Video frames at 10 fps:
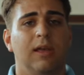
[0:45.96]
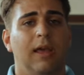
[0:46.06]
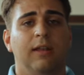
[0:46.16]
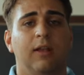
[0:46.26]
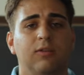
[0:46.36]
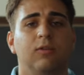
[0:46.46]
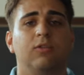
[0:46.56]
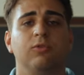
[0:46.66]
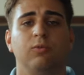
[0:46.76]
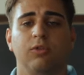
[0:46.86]
It
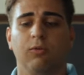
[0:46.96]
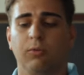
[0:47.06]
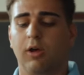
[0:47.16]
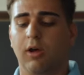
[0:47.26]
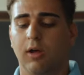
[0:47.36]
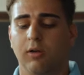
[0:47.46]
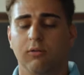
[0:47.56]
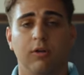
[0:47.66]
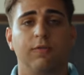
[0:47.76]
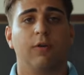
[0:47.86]
doesn't uh,
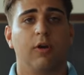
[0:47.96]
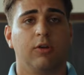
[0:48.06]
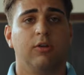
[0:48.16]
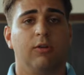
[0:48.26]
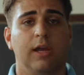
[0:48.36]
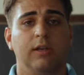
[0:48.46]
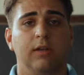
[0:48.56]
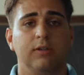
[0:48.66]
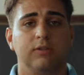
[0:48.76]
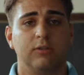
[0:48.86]
look for our
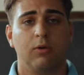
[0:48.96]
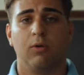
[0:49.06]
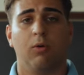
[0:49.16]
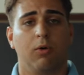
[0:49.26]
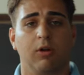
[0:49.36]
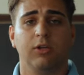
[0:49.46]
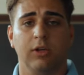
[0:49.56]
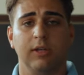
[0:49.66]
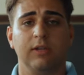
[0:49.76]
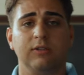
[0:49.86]
greatness or our
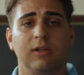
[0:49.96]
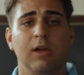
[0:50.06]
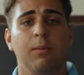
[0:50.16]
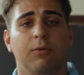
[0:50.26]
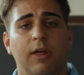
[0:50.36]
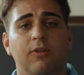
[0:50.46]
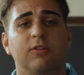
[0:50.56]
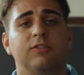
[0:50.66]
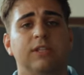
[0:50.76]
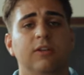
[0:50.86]
goodness, but rather
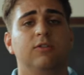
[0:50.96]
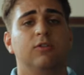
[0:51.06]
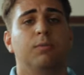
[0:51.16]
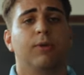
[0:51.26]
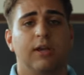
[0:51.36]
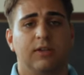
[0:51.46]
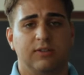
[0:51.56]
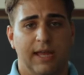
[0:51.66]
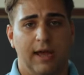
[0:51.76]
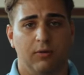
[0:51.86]
seeks to break us
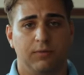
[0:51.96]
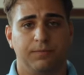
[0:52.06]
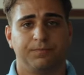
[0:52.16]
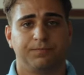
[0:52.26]
down.